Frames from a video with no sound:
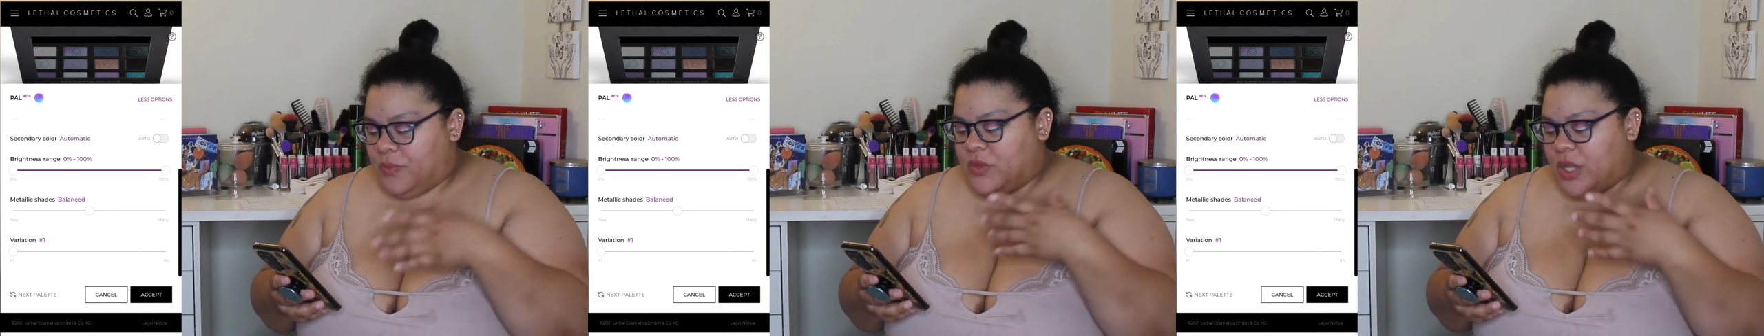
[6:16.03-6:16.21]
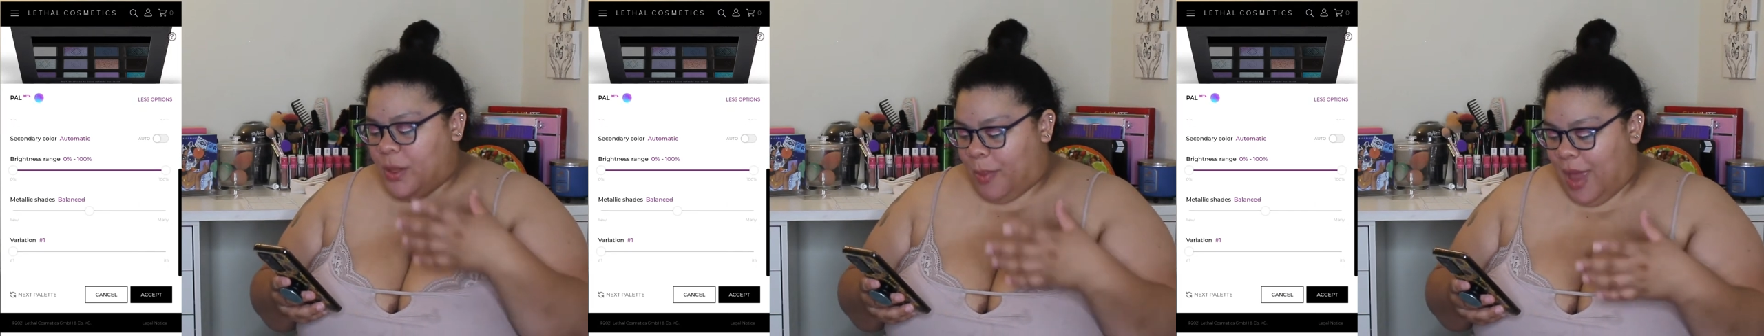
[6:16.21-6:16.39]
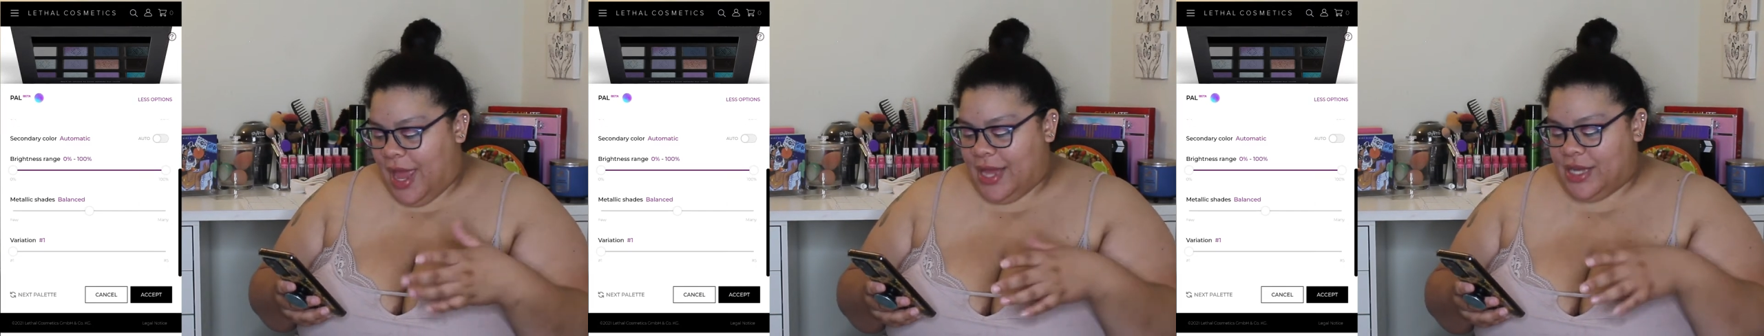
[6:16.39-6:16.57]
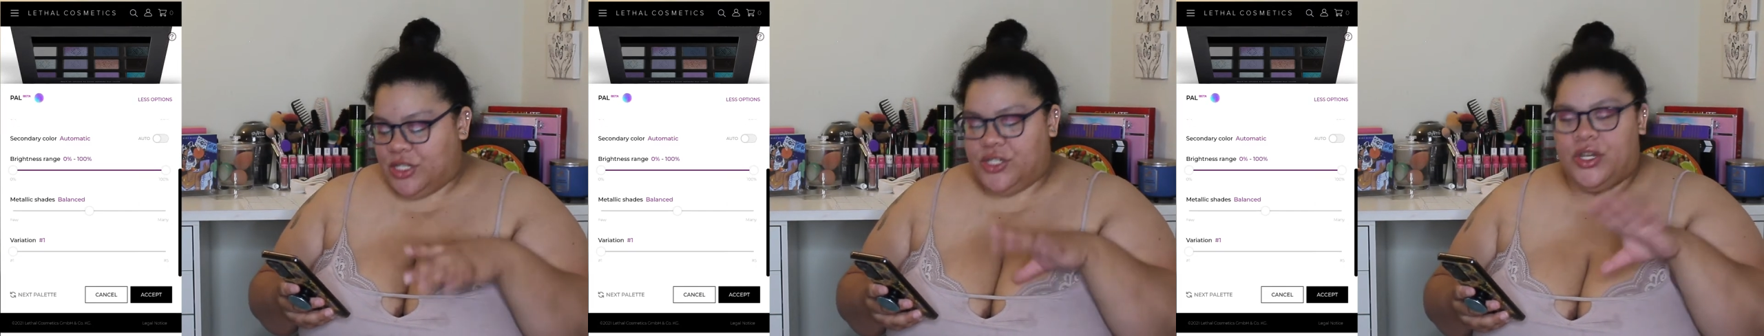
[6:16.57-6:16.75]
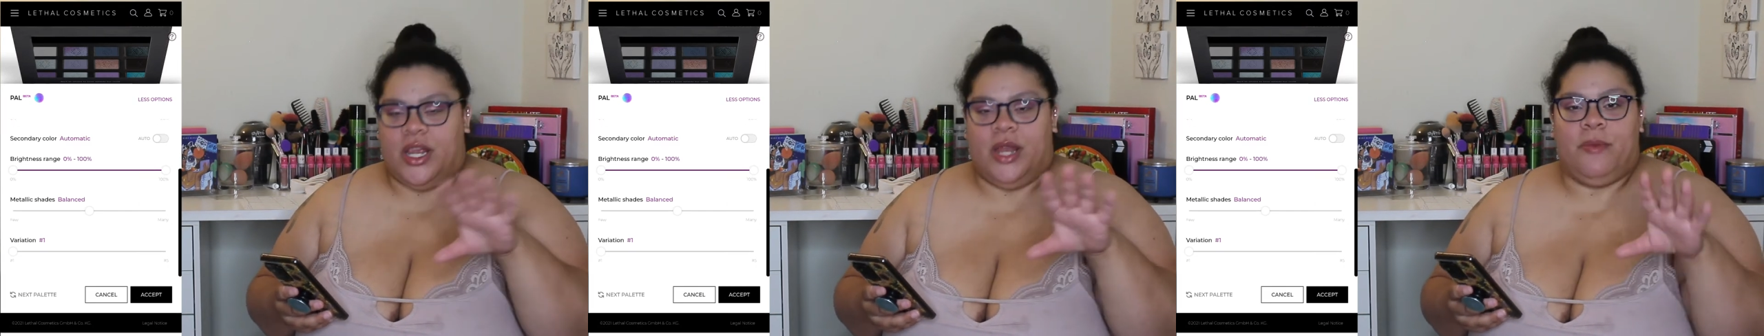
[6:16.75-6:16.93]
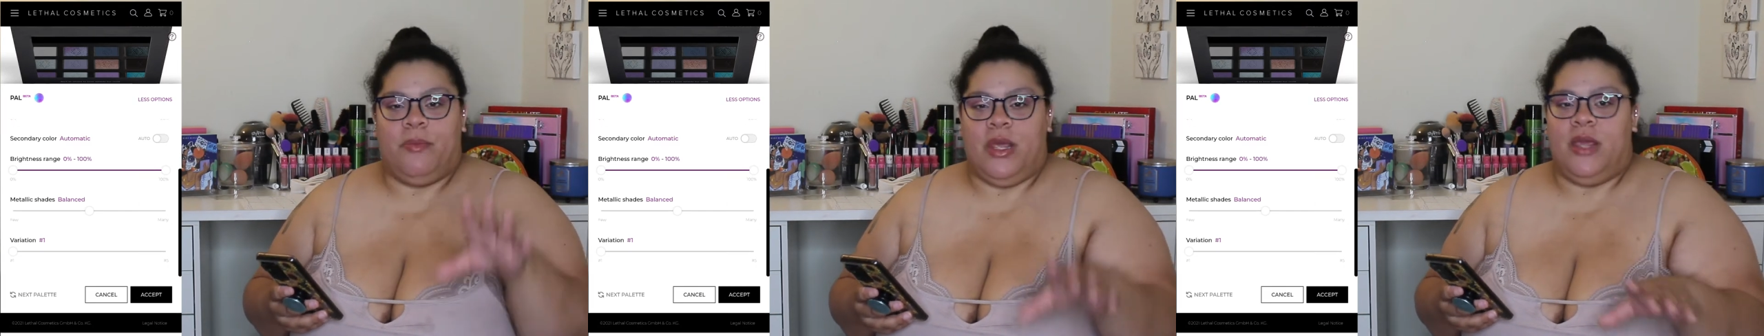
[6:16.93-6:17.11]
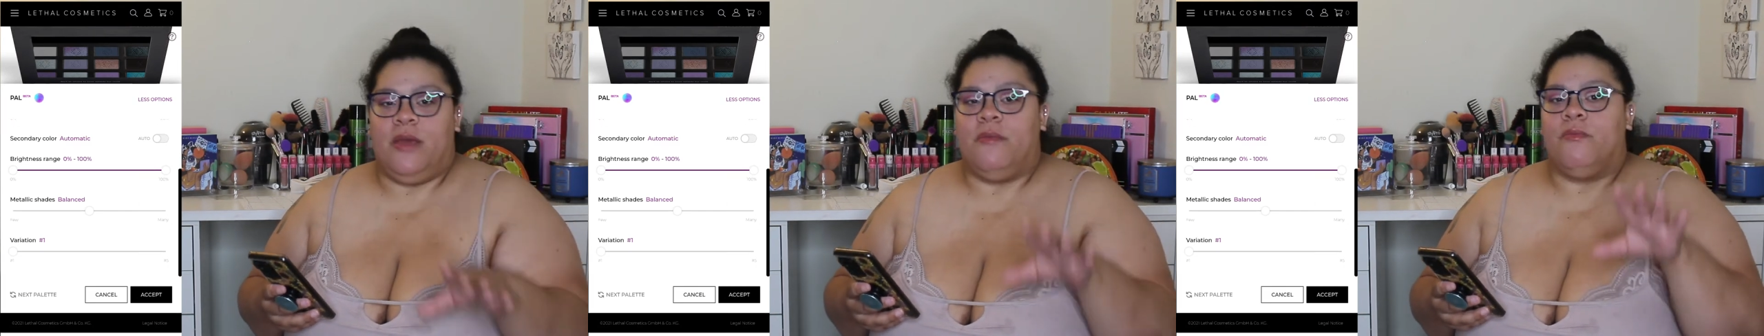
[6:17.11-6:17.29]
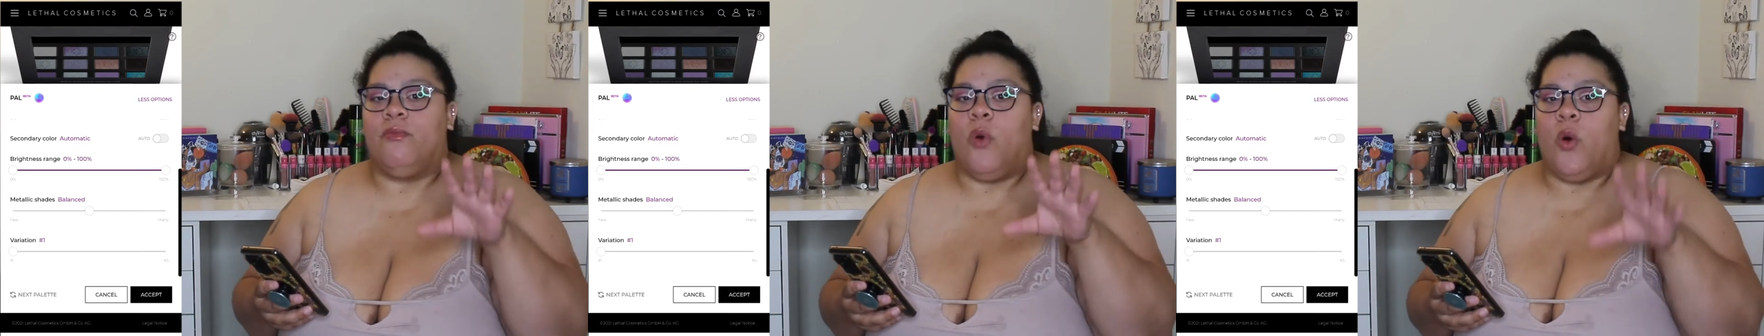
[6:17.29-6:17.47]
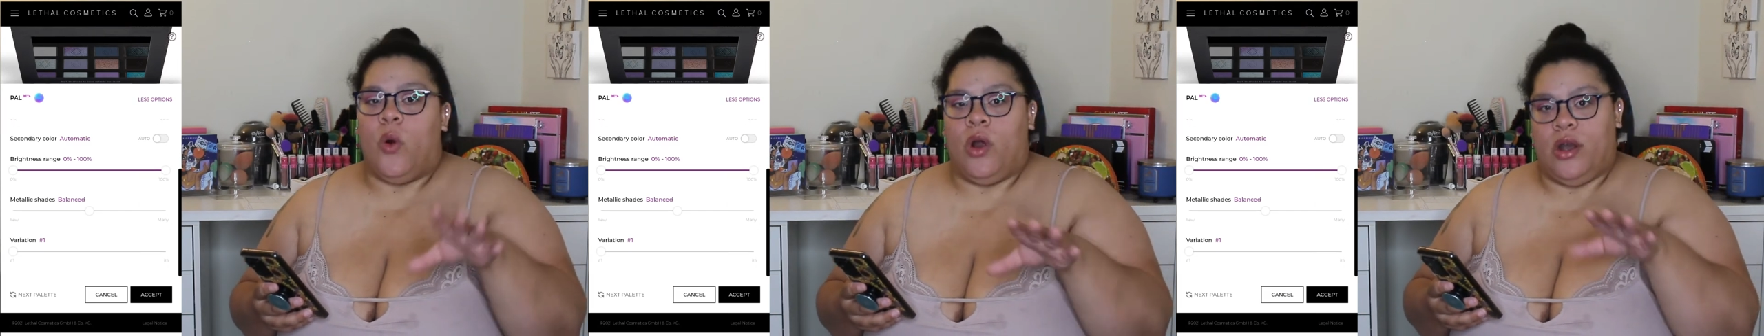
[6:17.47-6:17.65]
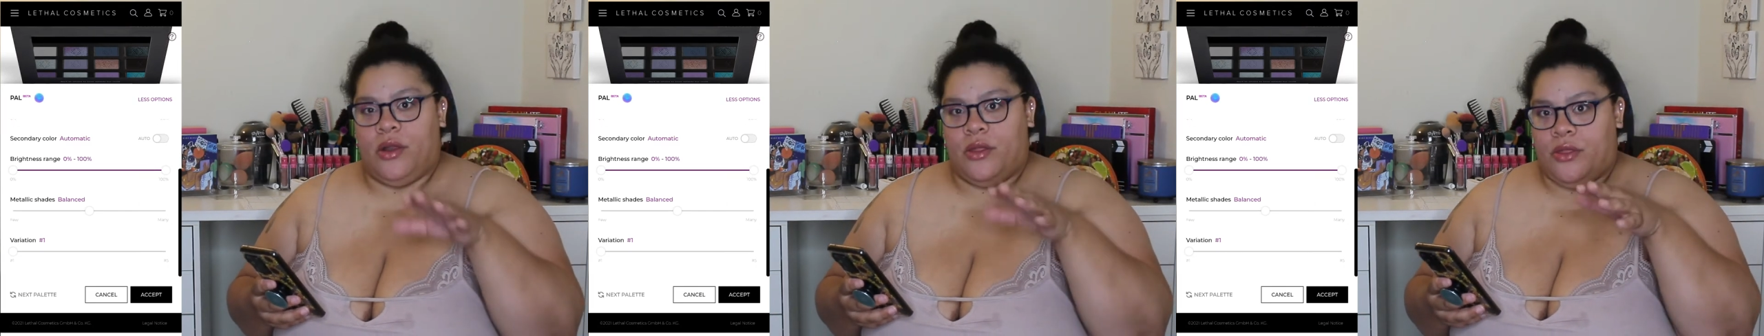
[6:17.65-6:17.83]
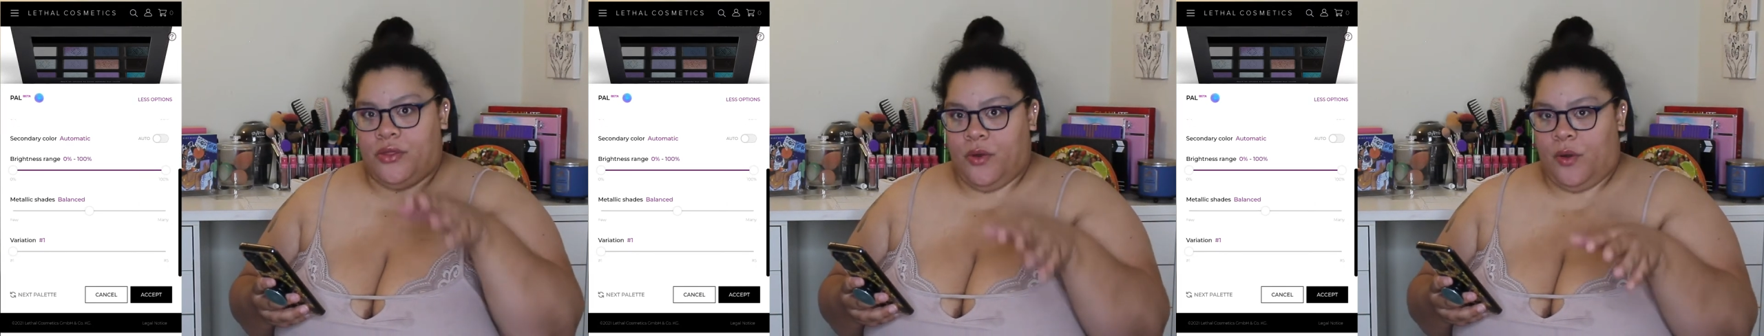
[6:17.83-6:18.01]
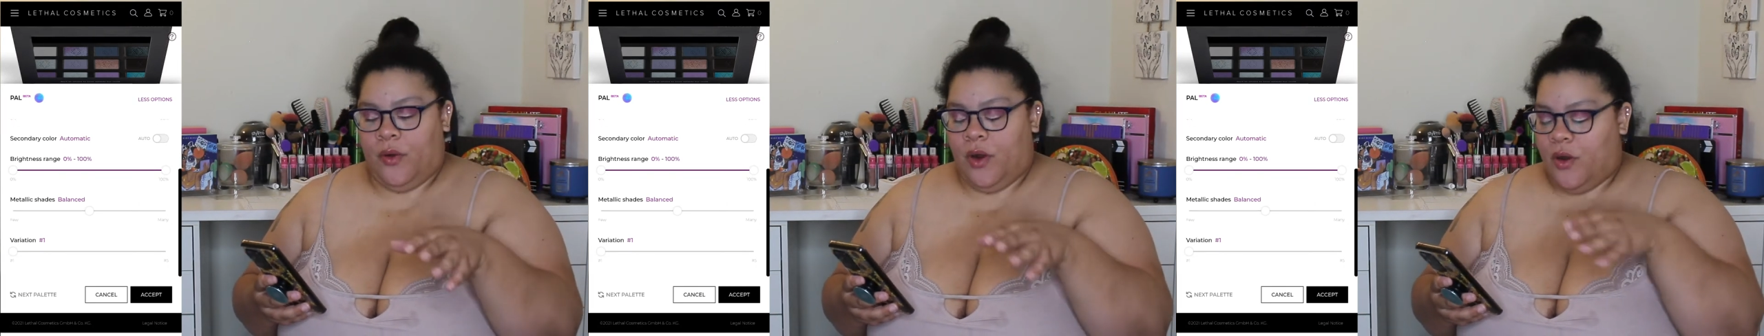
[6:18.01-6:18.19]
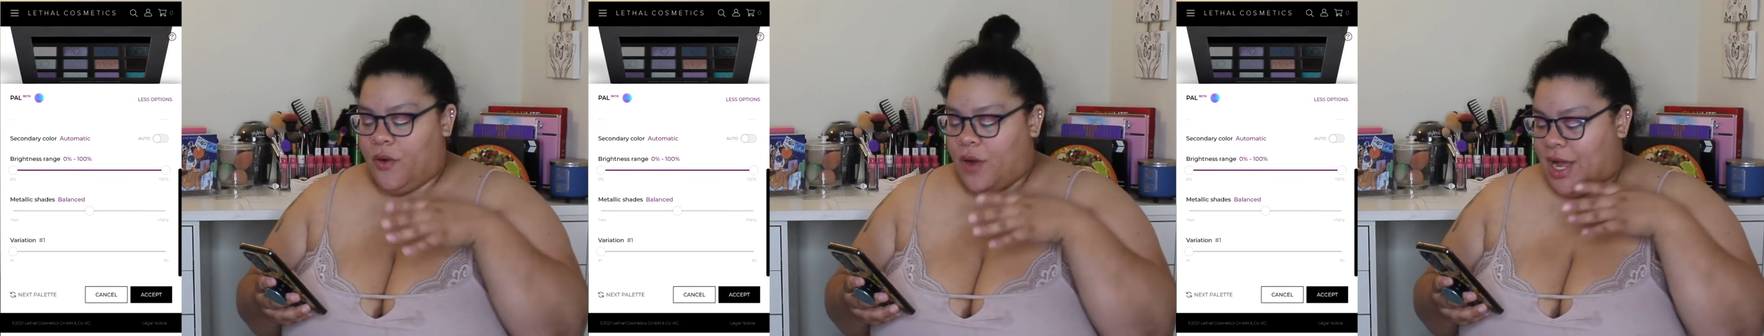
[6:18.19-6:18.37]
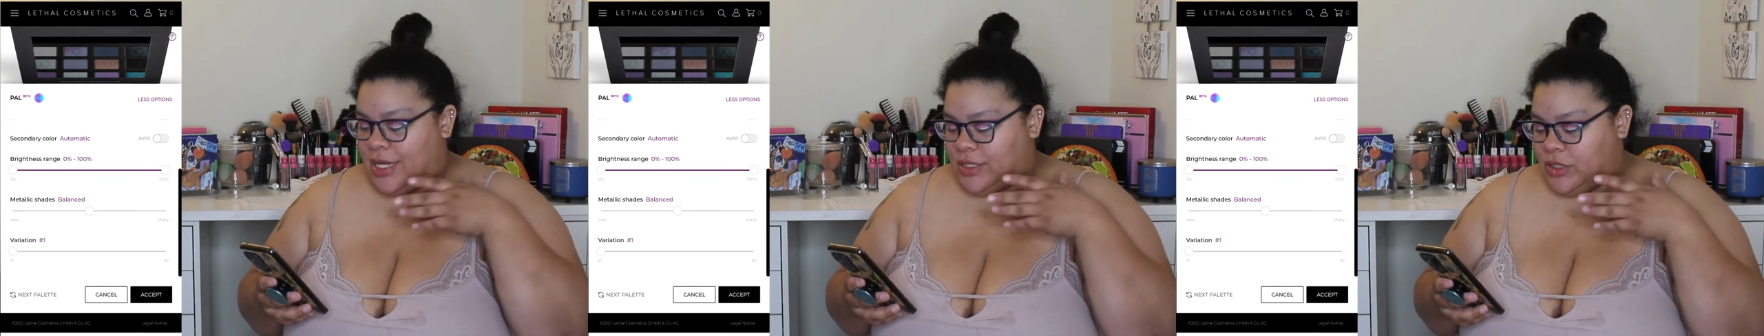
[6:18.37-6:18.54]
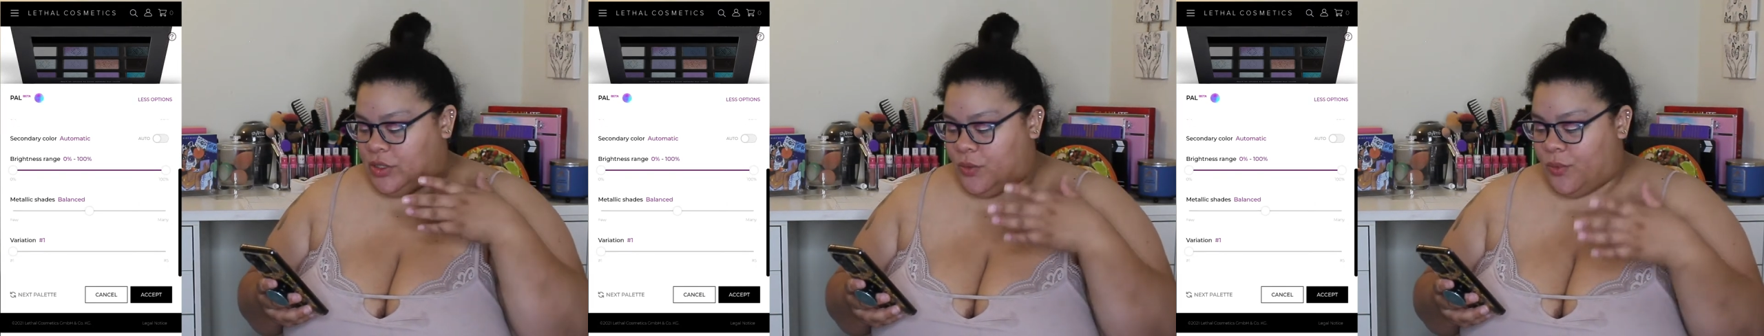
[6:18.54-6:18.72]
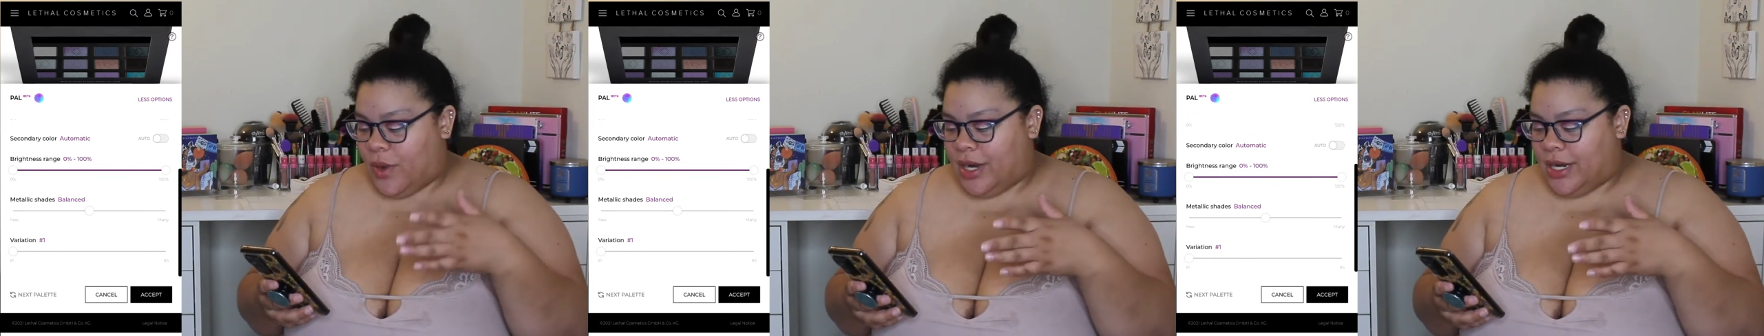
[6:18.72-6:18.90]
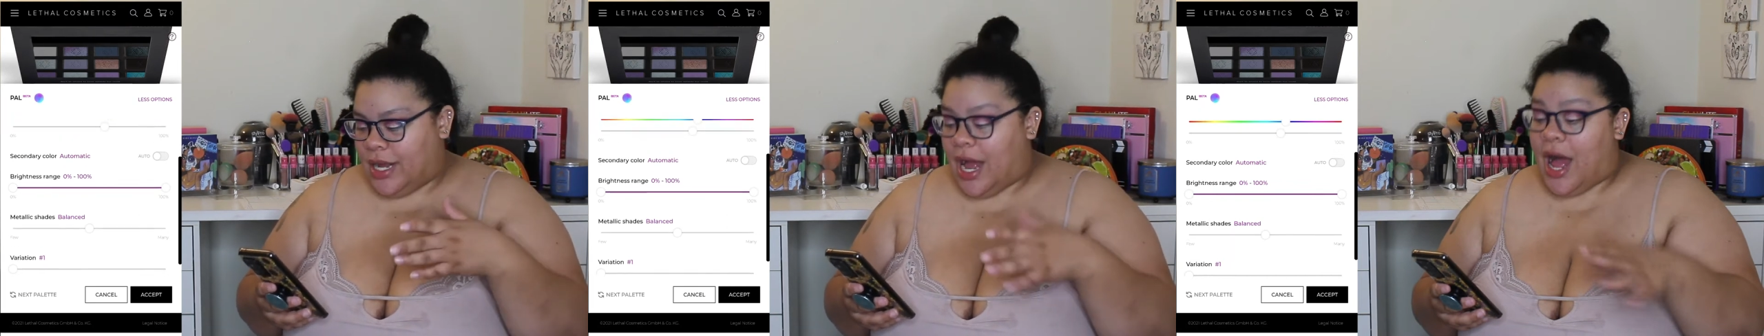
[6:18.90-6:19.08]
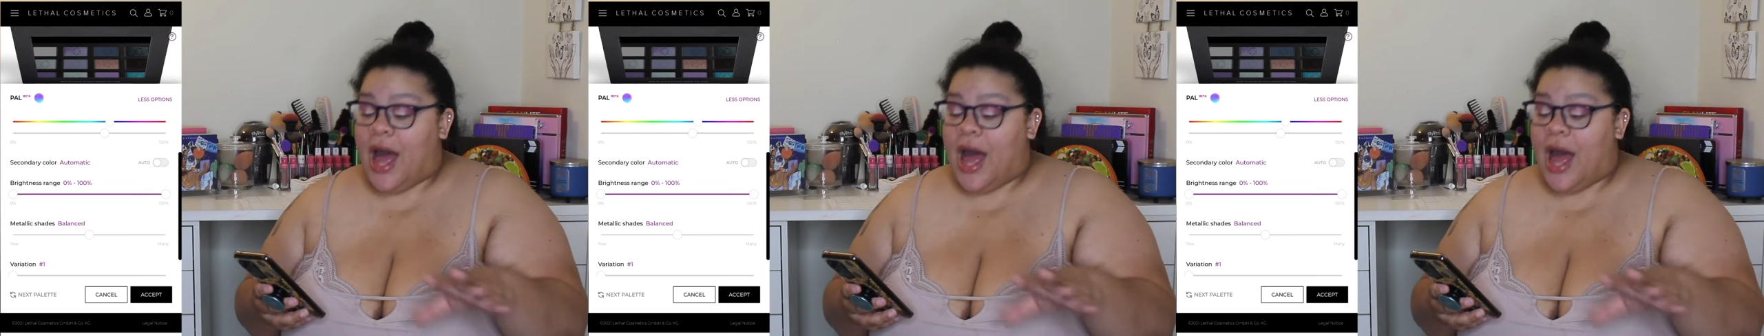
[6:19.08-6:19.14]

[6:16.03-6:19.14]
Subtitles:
depends. You can be more thorough as to what